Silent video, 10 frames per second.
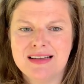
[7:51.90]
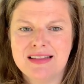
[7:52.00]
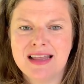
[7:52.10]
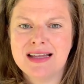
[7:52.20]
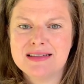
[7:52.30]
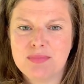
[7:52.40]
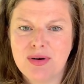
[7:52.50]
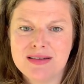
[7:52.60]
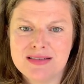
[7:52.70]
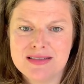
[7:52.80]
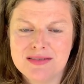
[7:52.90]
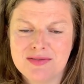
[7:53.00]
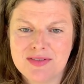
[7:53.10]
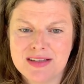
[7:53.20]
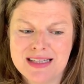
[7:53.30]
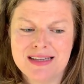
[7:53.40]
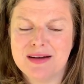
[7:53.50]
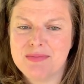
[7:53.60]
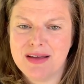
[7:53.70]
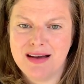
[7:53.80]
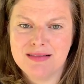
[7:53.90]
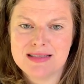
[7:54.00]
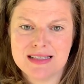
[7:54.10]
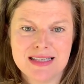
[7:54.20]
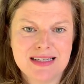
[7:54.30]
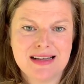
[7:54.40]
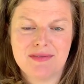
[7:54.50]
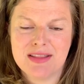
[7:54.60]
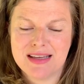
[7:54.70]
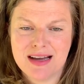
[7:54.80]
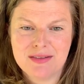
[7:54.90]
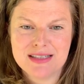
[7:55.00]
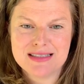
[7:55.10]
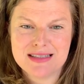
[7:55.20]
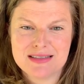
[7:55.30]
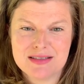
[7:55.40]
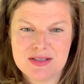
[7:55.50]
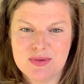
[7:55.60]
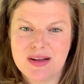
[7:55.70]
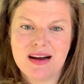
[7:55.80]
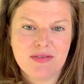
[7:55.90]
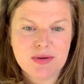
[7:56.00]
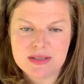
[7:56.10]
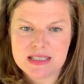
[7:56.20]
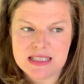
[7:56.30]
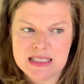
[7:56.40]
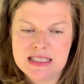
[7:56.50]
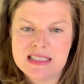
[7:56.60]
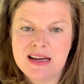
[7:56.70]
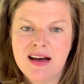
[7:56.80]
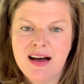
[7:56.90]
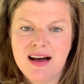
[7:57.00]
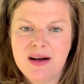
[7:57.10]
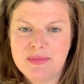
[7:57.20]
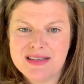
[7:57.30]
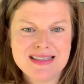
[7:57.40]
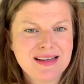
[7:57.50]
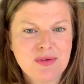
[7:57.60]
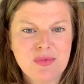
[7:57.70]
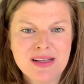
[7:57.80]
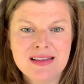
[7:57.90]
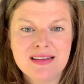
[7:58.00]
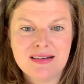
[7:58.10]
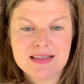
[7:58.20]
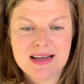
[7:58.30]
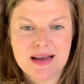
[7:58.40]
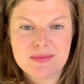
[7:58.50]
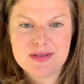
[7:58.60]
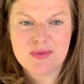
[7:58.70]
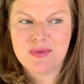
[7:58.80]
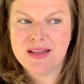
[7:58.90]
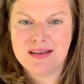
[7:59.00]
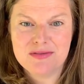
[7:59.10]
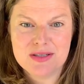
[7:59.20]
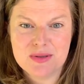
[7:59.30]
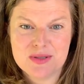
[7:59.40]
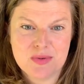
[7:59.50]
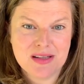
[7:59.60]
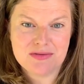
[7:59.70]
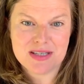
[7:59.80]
that process of cleaning up the house and getting everything out that doesn't suit everyone's needs can take a really long time. So what we love to do is we love to